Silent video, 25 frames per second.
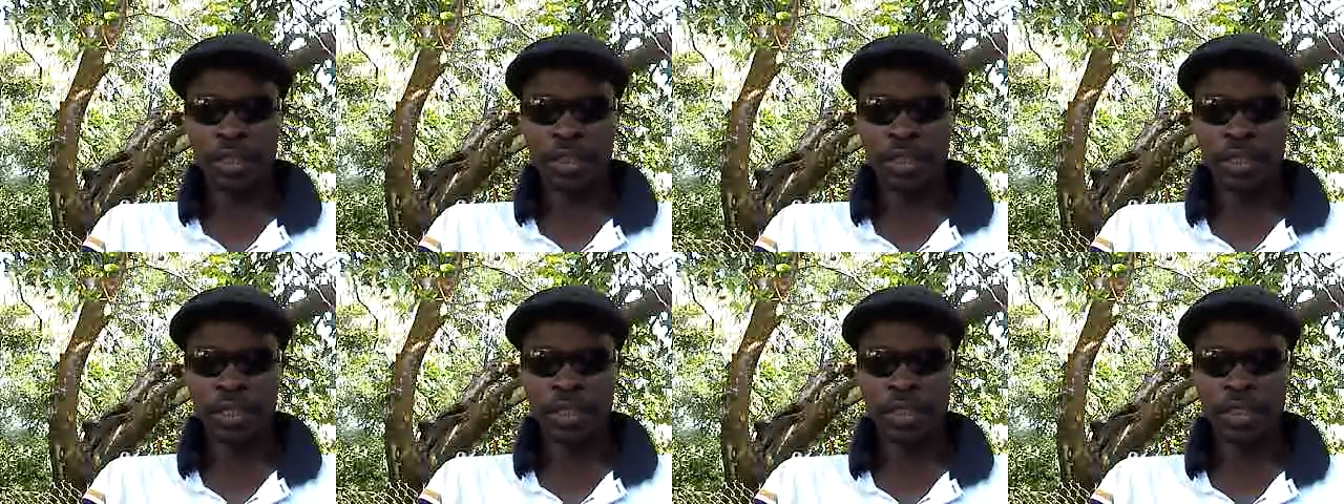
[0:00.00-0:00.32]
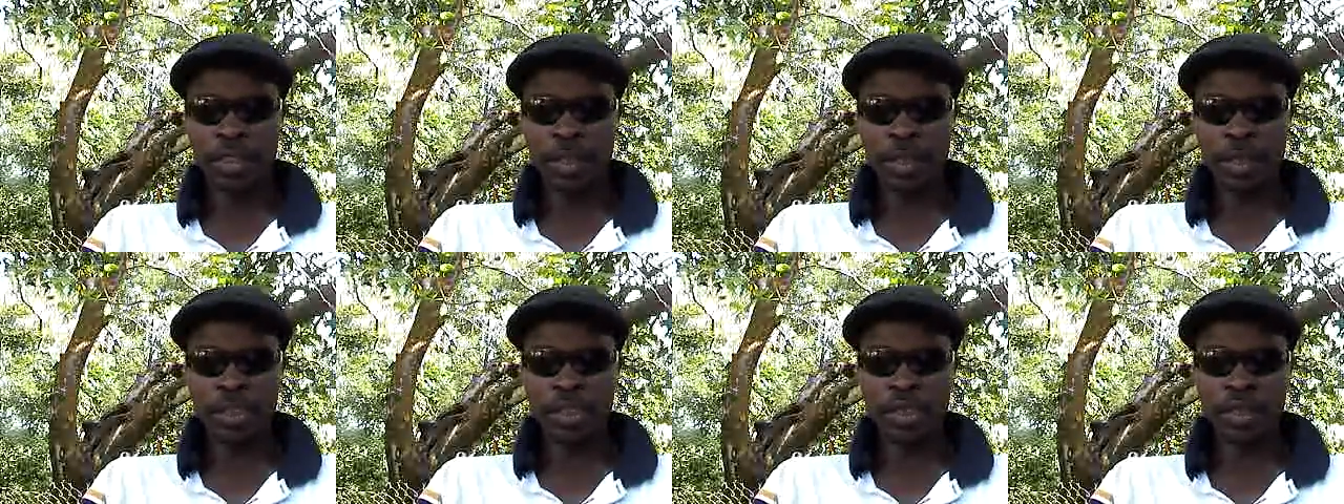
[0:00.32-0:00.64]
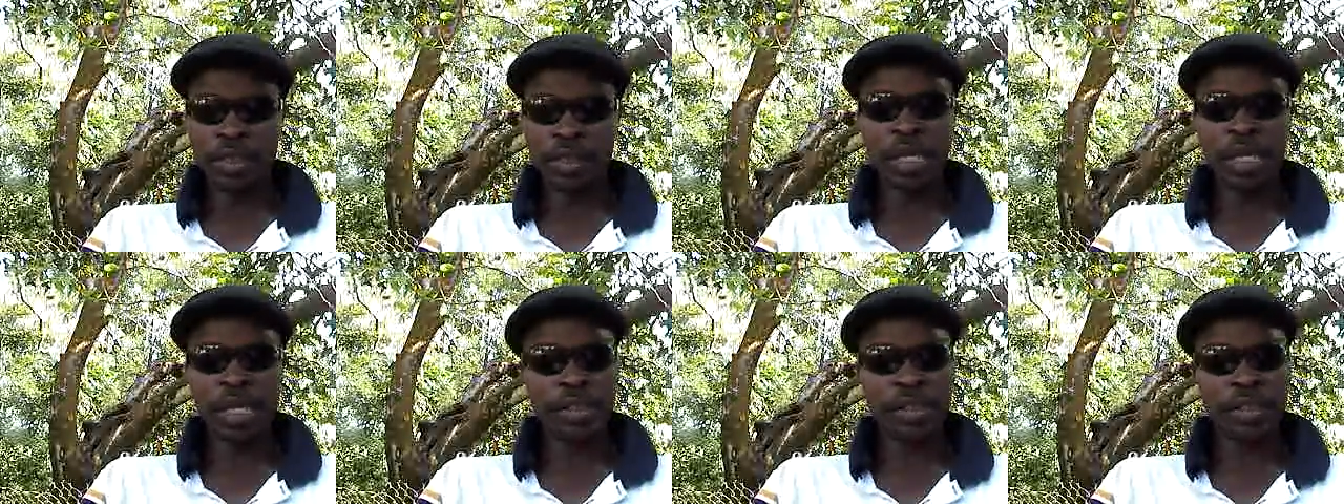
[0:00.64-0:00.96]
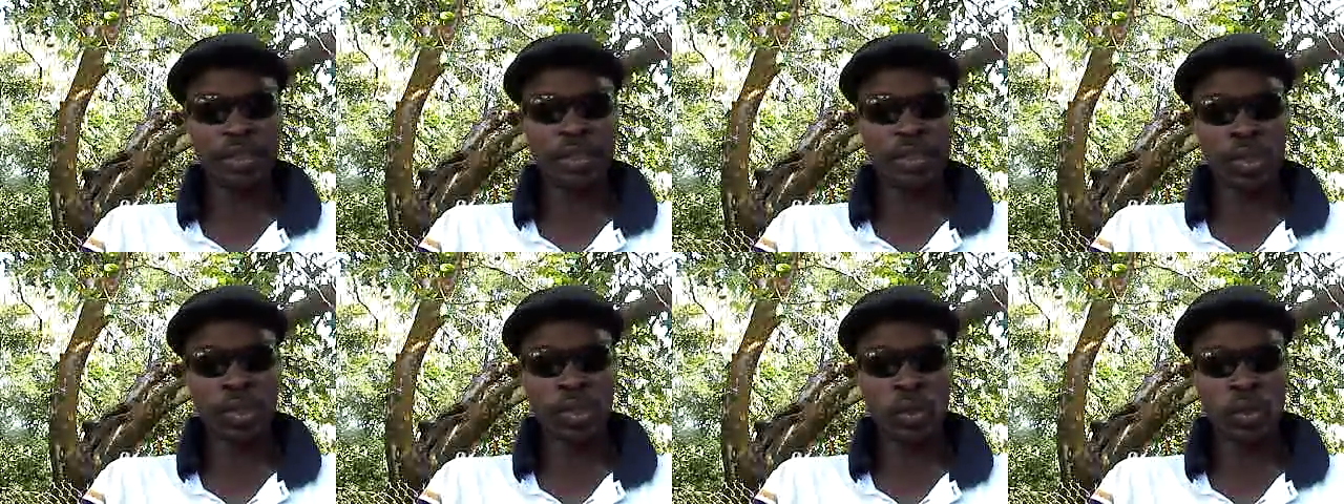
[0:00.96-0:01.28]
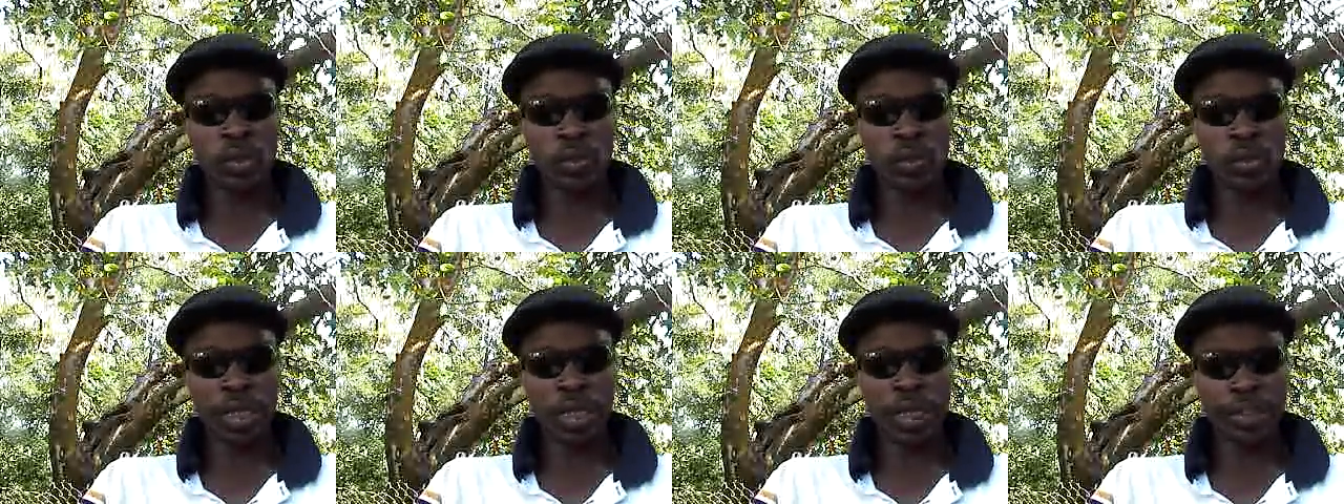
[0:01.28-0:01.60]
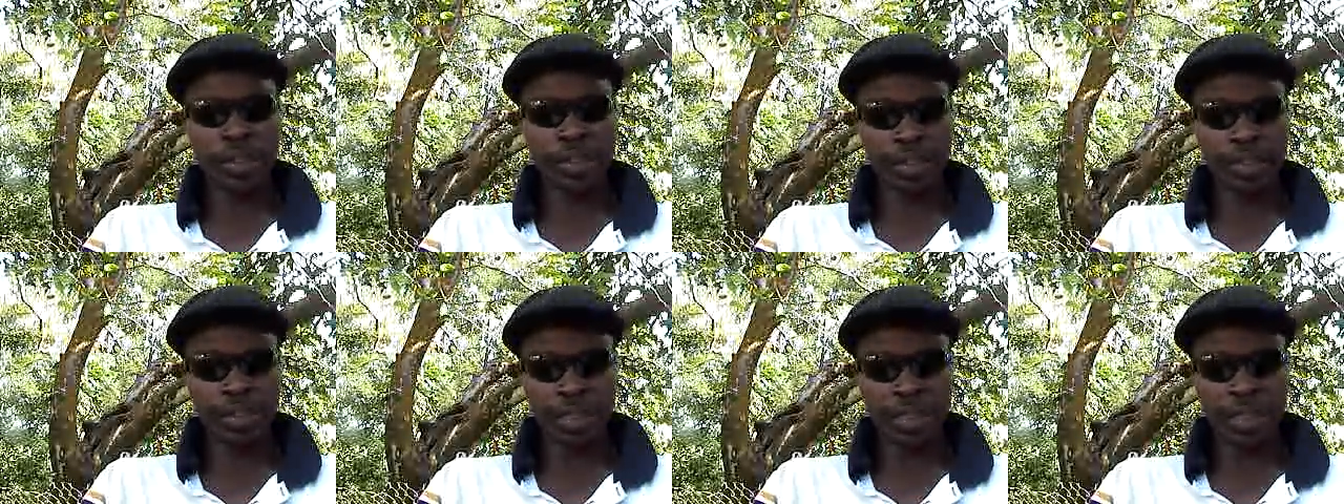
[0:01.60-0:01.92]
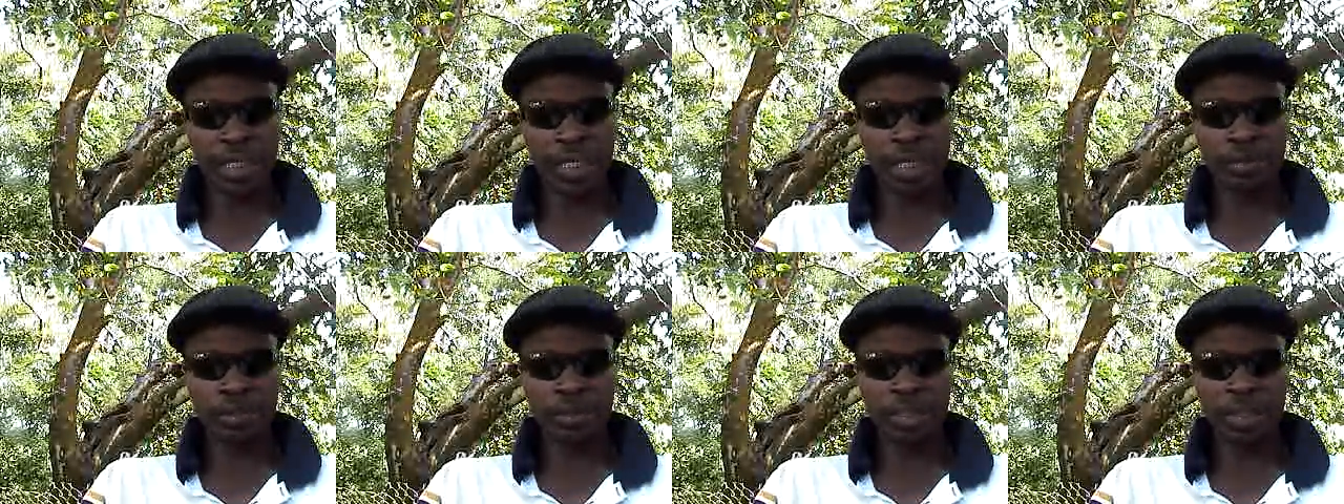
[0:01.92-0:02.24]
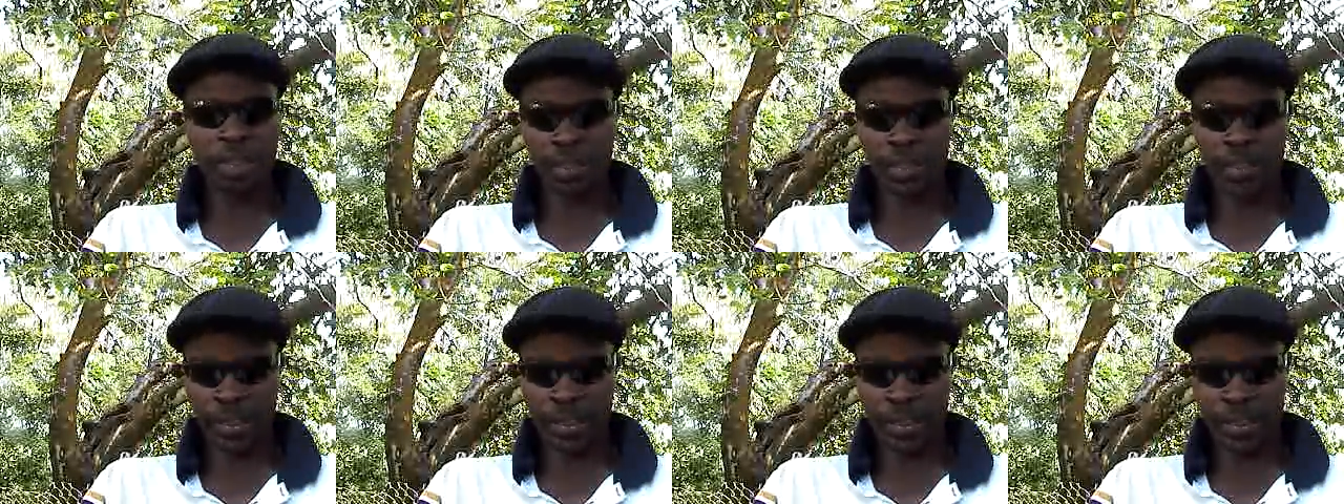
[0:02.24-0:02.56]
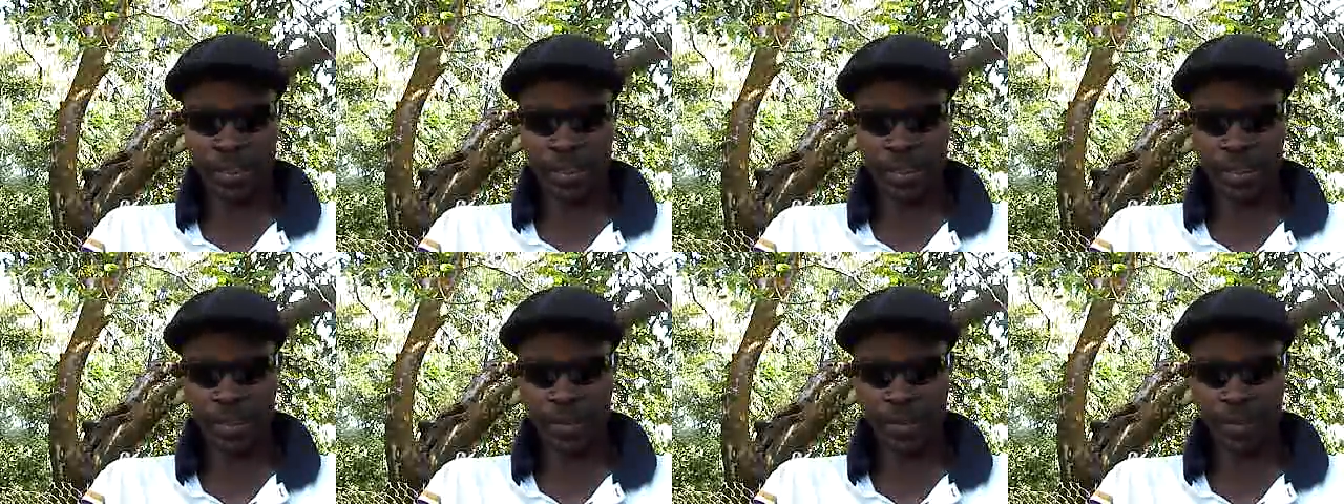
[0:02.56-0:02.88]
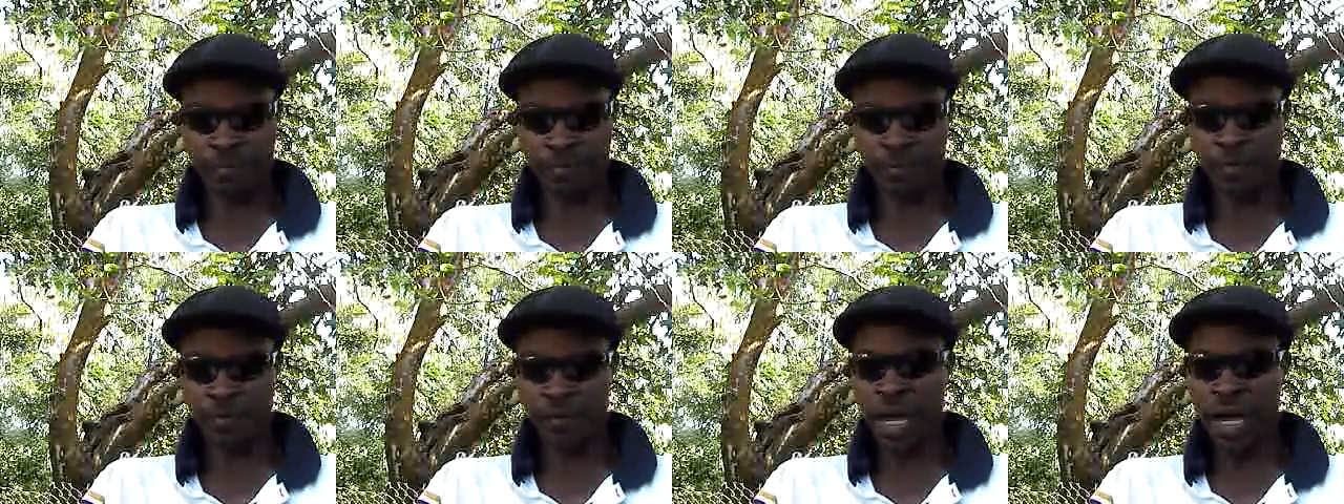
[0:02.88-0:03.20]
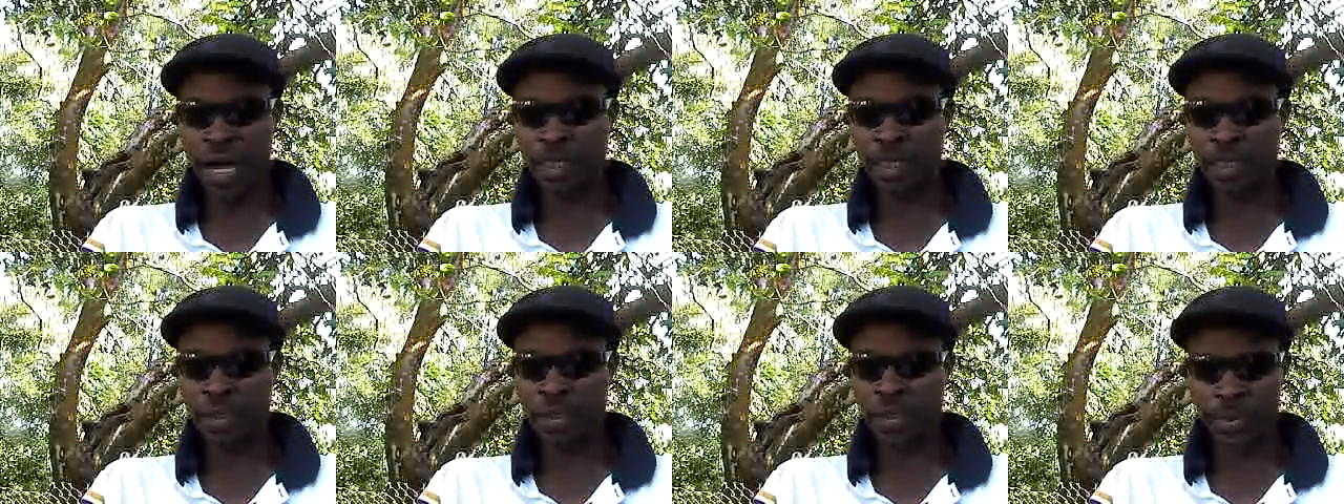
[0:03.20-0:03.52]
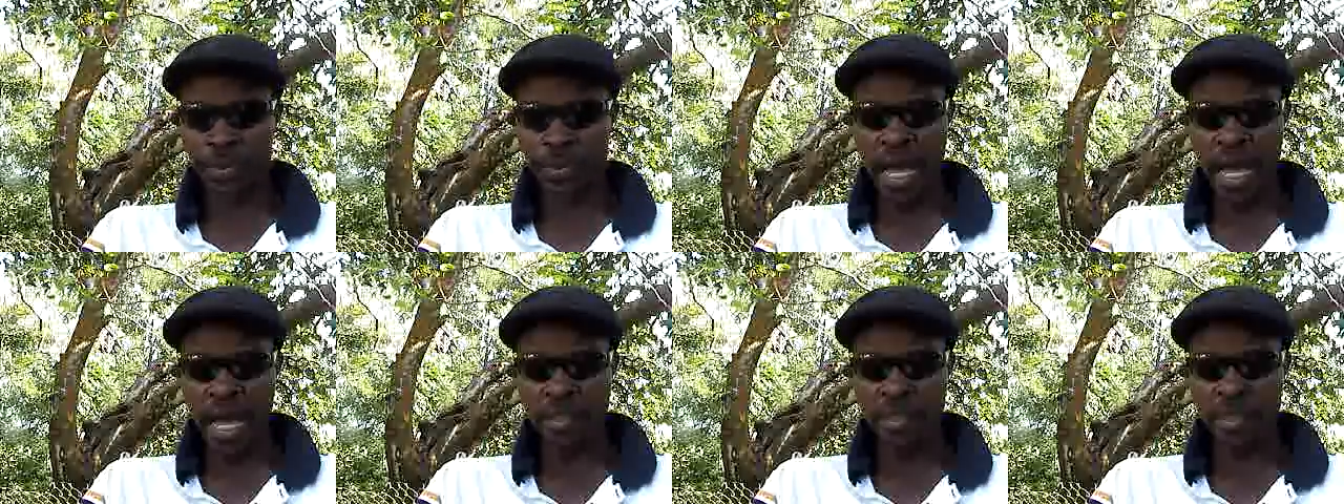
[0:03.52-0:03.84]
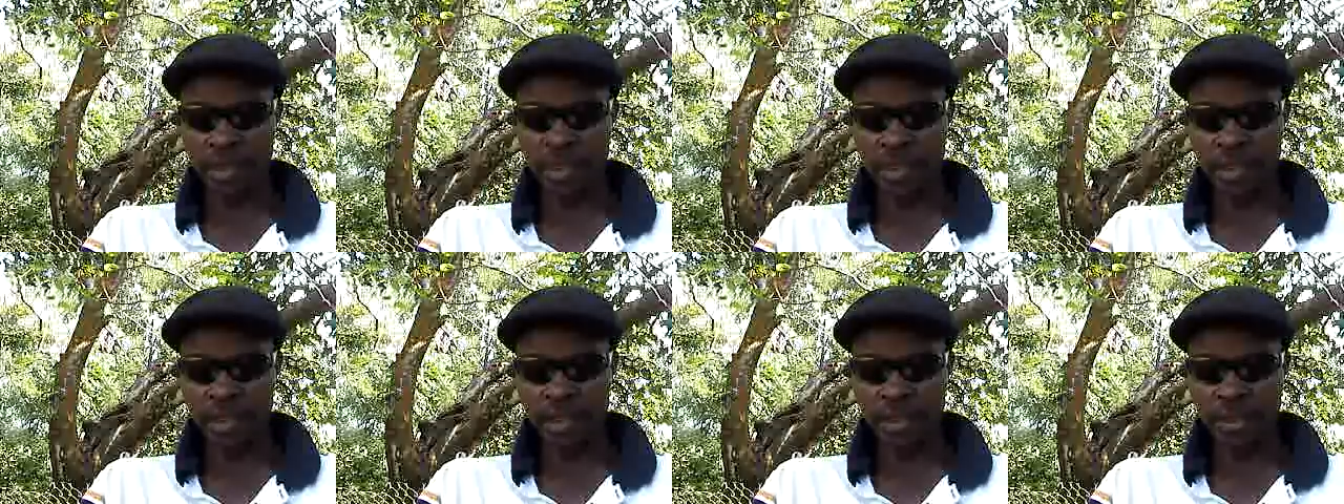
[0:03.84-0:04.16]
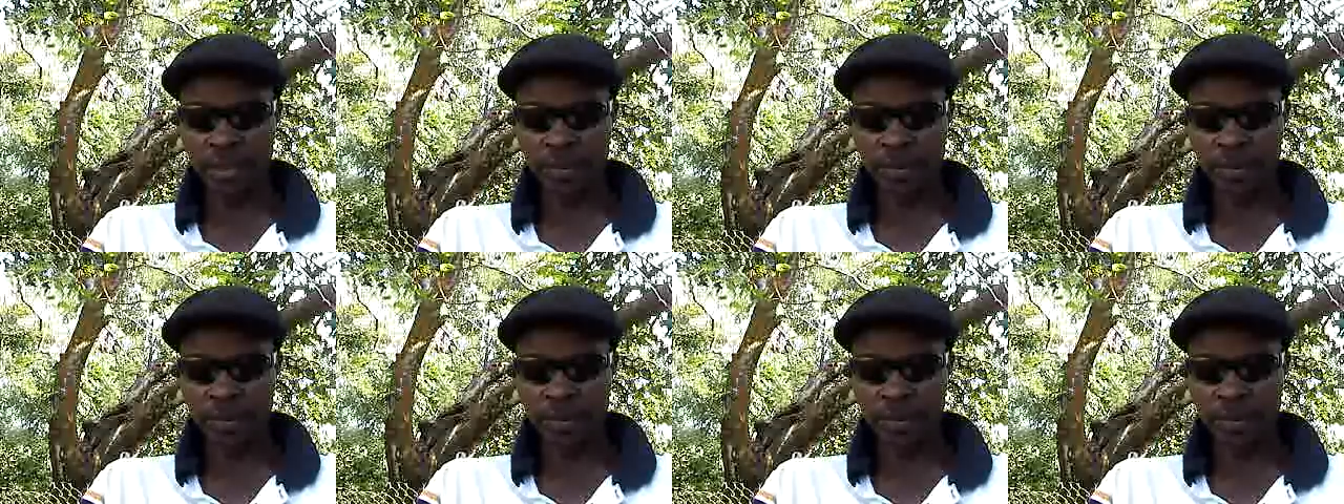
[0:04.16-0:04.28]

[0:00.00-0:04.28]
Deception takes its toll as the sum of existence defines reality.